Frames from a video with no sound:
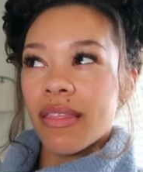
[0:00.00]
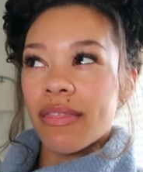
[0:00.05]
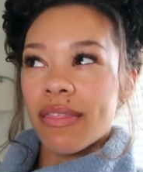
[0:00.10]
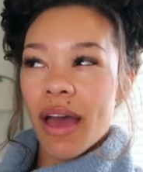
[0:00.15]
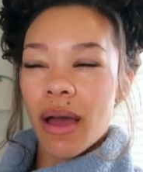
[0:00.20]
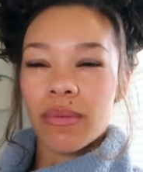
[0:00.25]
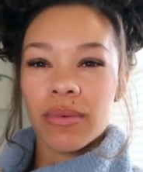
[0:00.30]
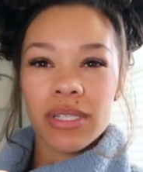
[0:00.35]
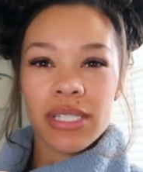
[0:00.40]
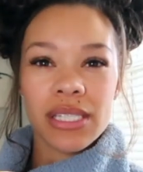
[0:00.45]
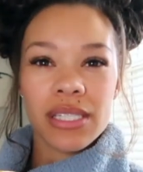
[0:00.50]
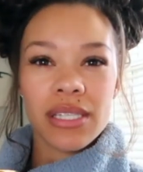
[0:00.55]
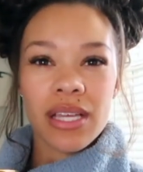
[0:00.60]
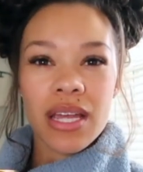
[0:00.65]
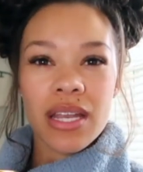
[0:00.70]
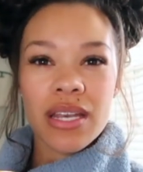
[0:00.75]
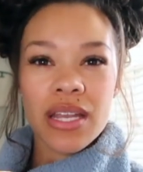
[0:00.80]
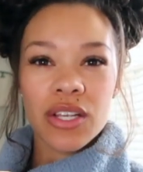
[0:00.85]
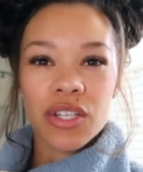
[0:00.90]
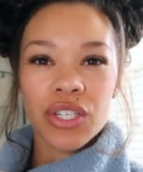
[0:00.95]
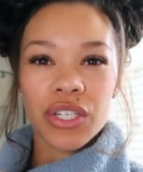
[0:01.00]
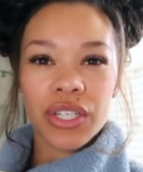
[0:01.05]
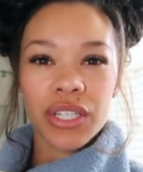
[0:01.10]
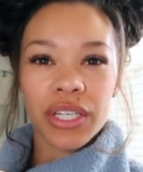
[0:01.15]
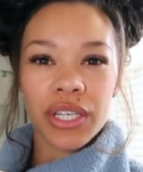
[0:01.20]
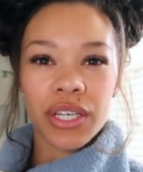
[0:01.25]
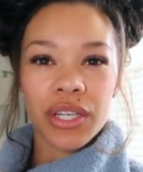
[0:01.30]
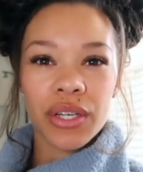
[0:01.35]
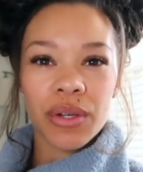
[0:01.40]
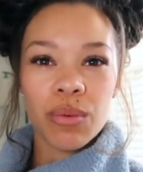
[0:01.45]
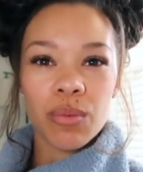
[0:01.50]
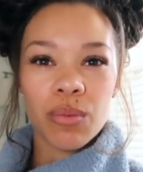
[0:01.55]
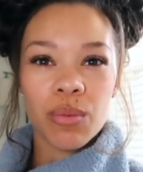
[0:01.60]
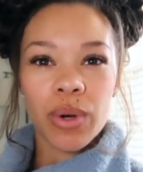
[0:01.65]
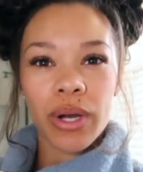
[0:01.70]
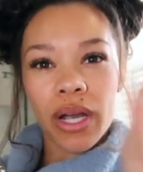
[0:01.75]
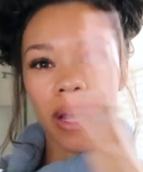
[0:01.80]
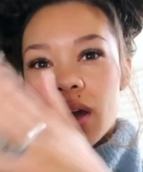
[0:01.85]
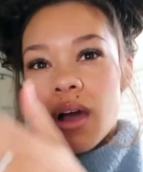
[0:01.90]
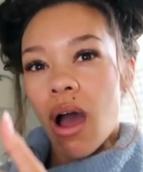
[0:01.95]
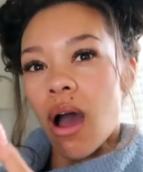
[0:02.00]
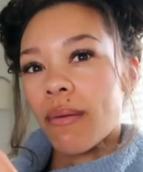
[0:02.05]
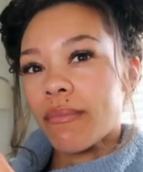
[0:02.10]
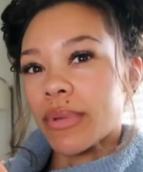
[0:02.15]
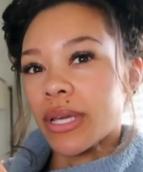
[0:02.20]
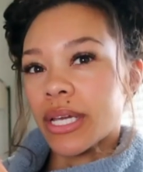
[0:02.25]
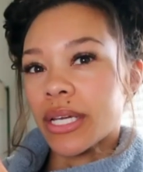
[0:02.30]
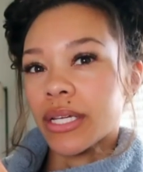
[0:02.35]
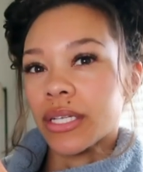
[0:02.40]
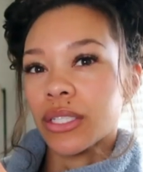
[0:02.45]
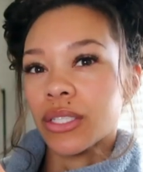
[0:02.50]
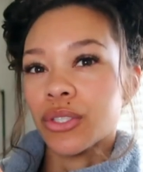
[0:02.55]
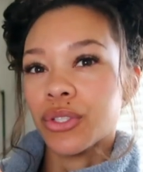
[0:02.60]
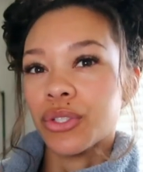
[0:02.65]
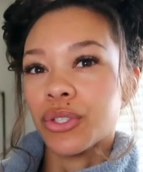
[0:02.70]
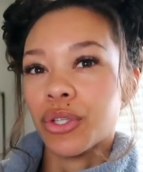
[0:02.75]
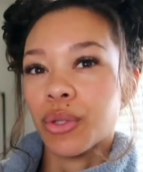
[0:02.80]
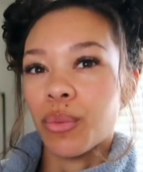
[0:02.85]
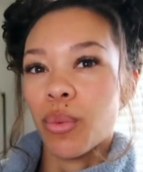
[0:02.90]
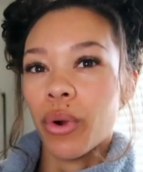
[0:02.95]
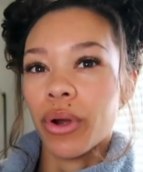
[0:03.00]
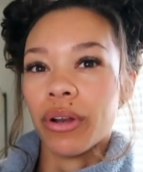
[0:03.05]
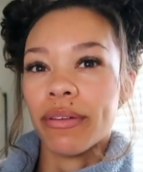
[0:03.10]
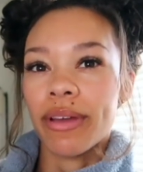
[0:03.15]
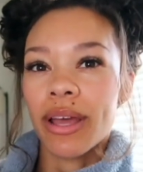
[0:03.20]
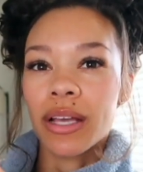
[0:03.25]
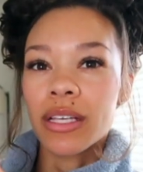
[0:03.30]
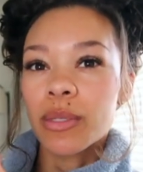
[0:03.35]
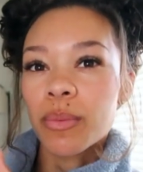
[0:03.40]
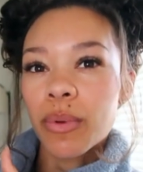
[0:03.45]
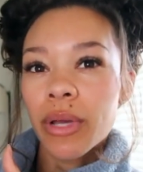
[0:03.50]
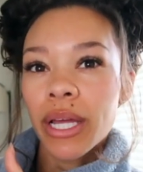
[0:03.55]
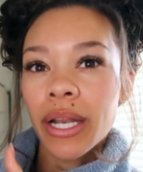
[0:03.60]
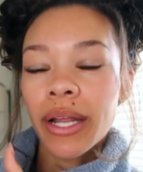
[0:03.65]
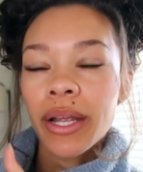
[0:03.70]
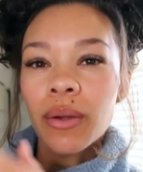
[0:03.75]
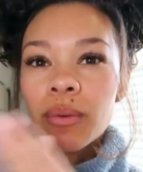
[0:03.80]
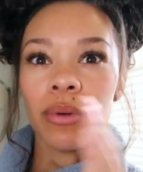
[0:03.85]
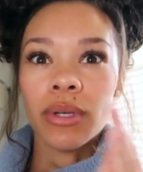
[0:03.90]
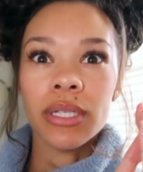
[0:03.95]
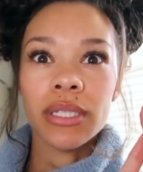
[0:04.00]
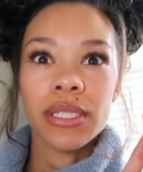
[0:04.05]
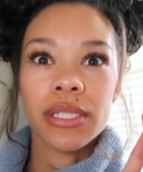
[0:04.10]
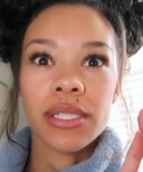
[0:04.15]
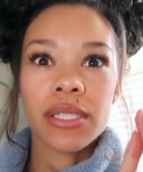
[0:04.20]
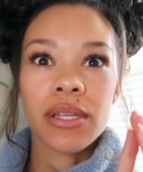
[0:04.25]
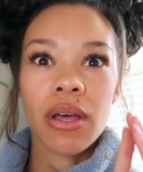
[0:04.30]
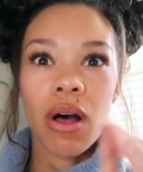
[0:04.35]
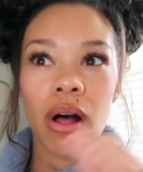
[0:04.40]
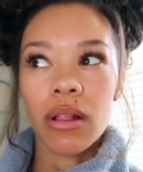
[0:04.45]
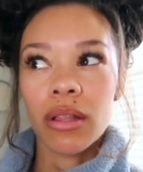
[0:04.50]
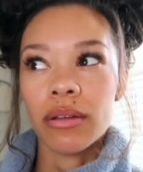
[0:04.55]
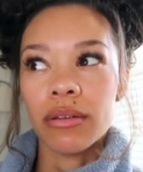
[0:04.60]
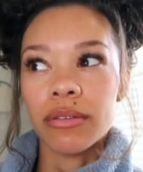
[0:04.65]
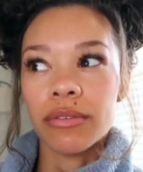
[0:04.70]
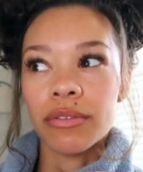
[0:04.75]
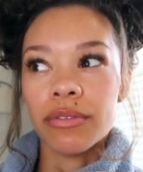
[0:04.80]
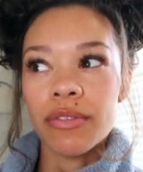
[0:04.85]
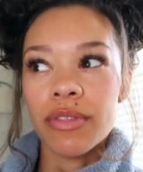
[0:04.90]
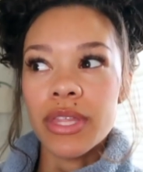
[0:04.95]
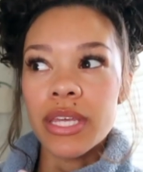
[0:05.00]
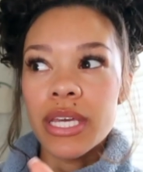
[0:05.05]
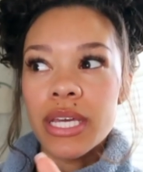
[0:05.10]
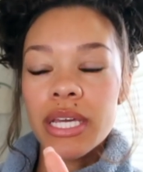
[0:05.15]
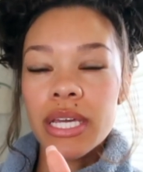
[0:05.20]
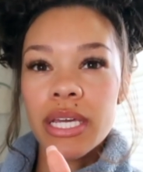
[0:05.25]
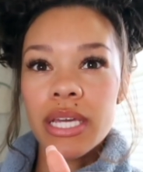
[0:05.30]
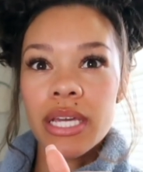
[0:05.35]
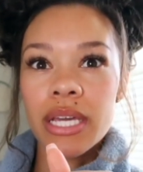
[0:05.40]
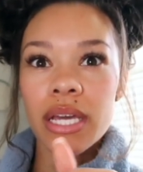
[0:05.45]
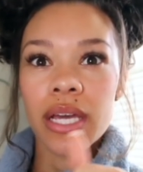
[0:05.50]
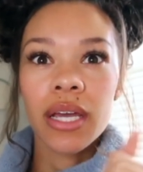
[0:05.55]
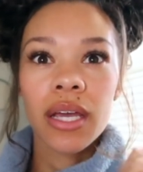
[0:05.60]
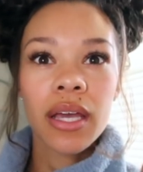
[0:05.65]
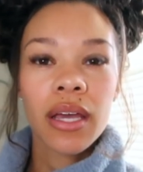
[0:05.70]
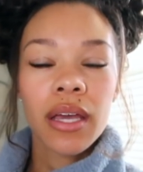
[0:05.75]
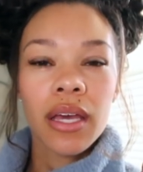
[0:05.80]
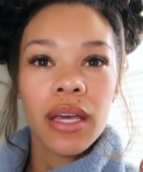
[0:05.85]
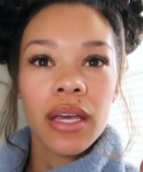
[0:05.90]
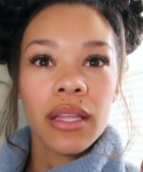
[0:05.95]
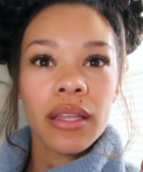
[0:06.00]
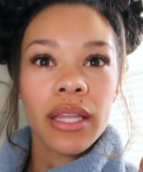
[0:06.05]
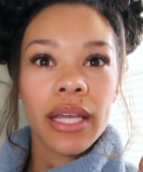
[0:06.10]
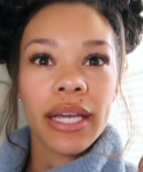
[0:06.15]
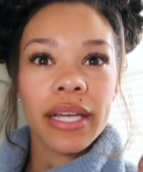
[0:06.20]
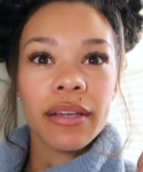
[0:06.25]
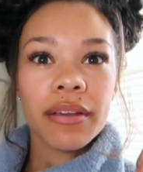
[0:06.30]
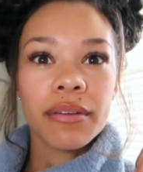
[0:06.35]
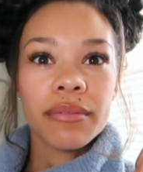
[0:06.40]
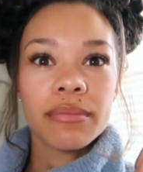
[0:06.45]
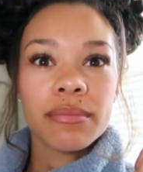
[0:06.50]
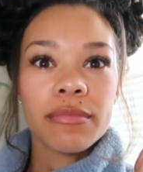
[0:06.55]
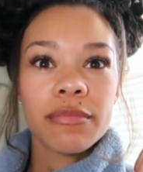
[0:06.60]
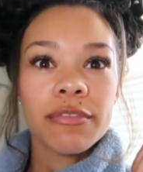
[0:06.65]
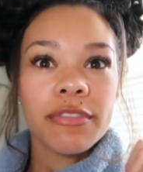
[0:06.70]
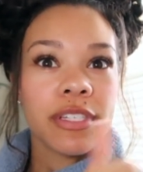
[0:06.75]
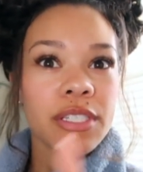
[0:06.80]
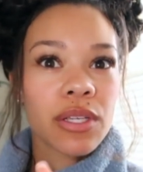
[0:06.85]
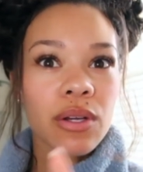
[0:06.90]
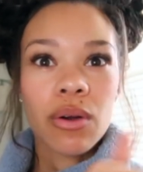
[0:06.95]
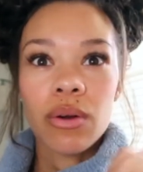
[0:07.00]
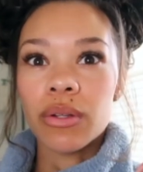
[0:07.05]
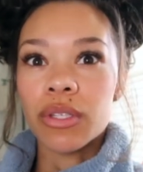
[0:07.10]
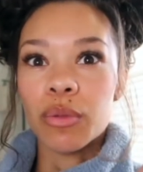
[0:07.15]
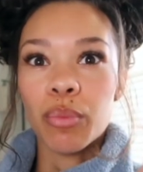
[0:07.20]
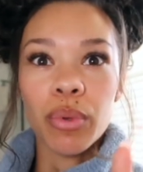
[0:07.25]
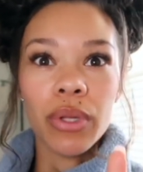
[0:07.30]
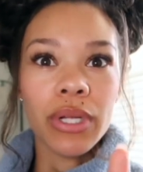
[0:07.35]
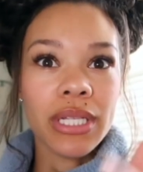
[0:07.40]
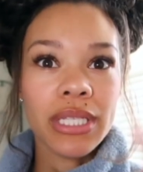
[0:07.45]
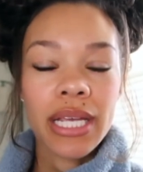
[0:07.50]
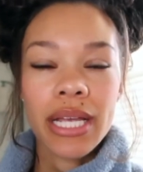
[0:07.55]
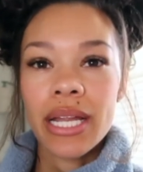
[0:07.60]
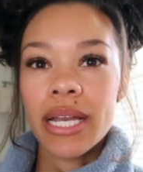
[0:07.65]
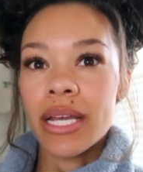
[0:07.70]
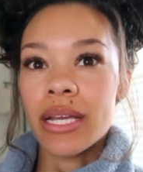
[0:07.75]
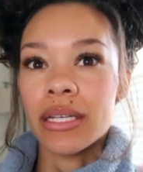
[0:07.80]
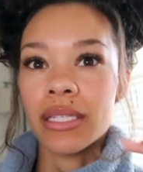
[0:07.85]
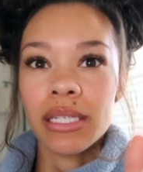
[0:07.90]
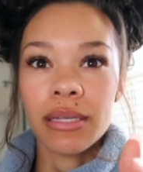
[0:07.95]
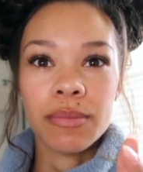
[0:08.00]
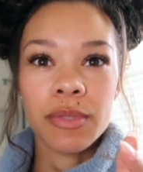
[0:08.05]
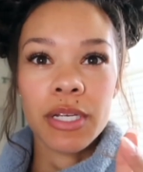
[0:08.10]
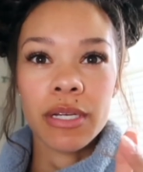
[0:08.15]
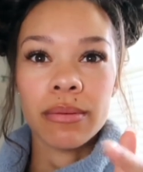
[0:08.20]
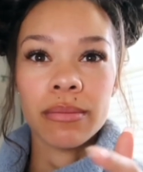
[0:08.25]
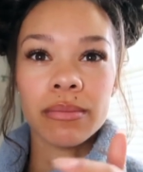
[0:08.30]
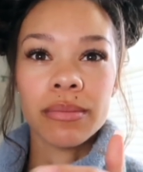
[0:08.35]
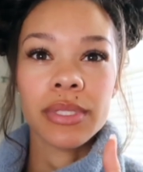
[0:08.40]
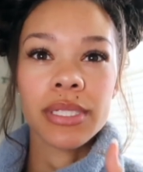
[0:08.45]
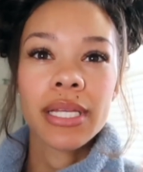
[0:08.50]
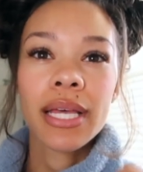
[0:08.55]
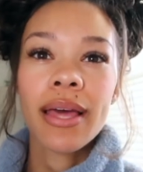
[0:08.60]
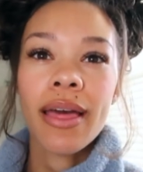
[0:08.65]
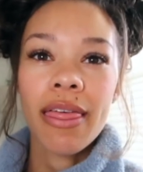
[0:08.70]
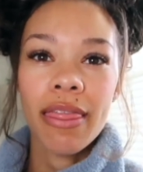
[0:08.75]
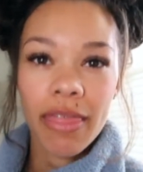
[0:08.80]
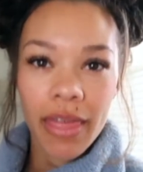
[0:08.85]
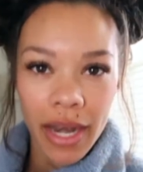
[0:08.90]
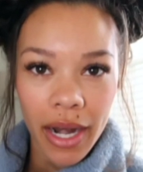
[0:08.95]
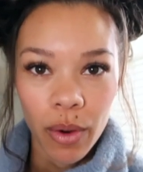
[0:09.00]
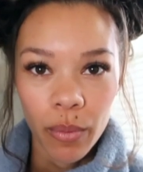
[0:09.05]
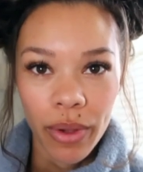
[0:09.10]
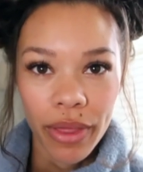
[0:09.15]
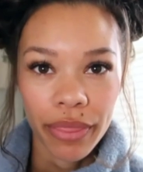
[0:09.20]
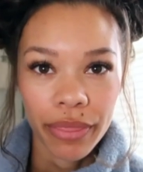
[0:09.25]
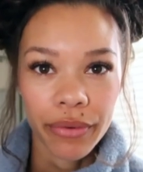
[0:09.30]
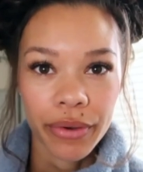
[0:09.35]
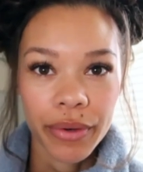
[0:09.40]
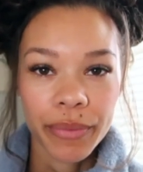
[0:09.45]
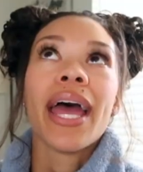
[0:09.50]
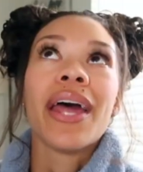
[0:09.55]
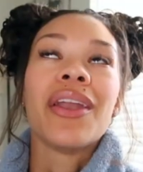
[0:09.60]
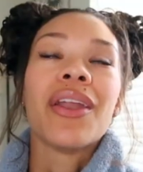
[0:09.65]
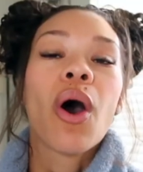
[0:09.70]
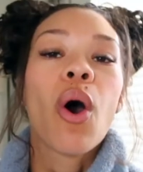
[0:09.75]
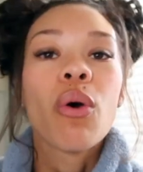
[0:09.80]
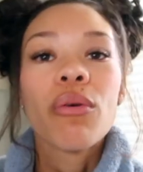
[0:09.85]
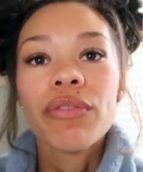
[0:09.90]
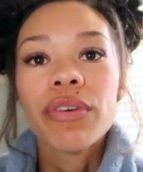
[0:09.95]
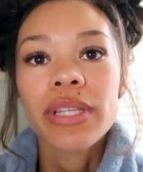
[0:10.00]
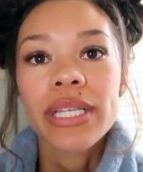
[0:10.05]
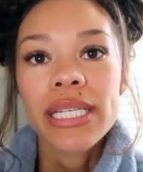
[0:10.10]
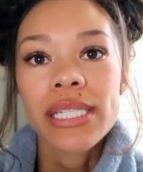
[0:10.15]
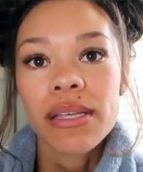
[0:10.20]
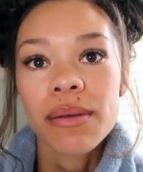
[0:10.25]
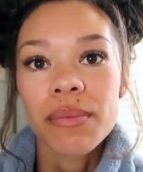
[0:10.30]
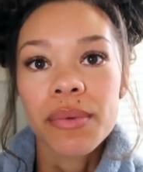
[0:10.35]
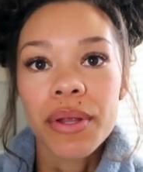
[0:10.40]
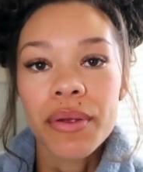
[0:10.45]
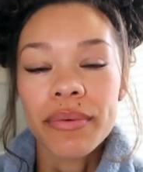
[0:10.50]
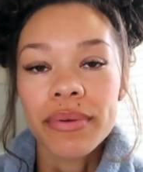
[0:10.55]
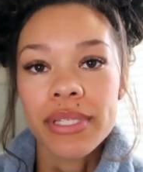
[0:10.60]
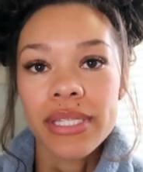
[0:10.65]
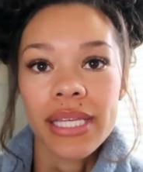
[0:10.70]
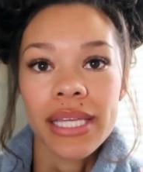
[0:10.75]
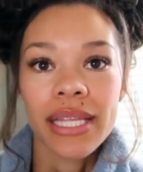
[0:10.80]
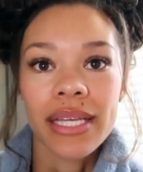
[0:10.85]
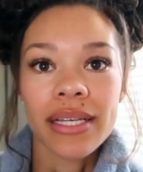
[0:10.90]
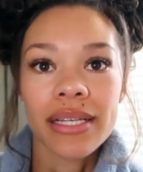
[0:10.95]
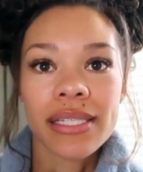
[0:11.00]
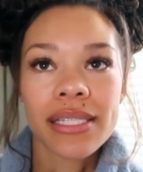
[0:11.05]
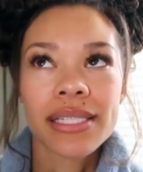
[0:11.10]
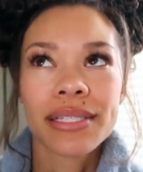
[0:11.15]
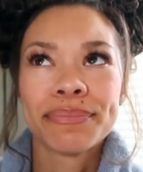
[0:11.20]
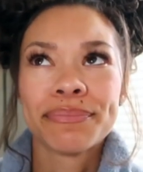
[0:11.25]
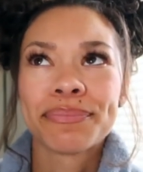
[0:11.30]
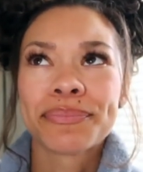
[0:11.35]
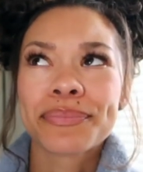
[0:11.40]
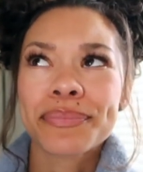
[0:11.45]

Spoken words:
that was initially what got me to the point of explanting, was all of the like physical debilitating symptoms that I went through. And hopefully somebody will see this